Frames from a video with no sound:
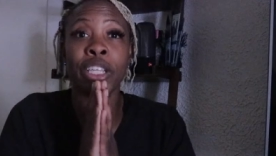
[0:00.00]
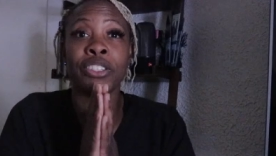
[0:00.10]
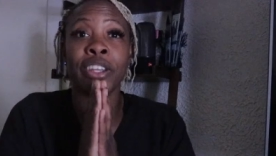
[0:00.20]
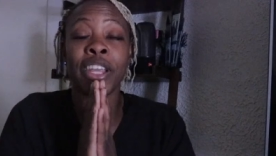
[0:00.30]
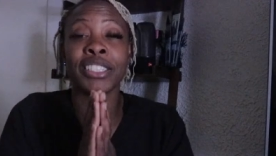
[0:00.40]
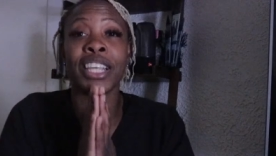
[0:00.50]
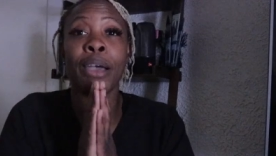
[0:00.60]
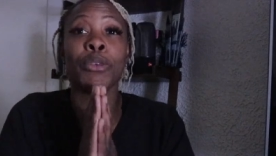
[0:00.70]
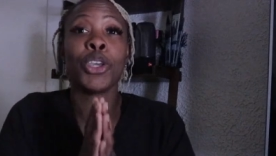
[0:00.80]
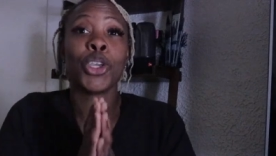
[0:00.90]
Until next
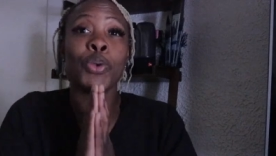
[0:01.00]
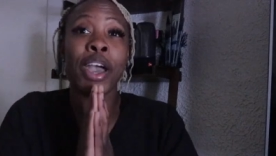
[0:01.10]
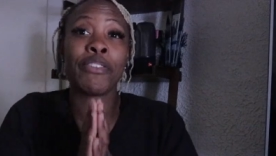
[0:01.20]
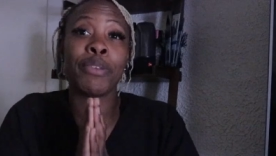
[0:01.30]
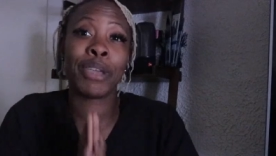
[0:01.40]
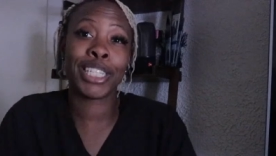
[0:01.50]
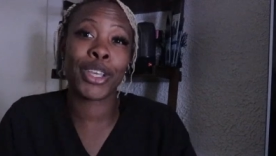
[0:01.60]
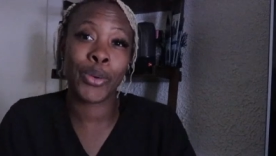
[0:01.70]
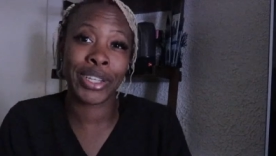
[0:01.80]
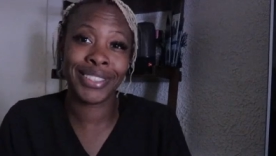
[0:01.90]
time, you have an
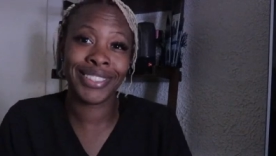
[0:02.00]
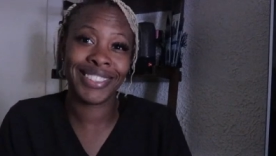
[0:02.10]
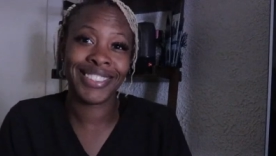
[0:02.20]
amazing one.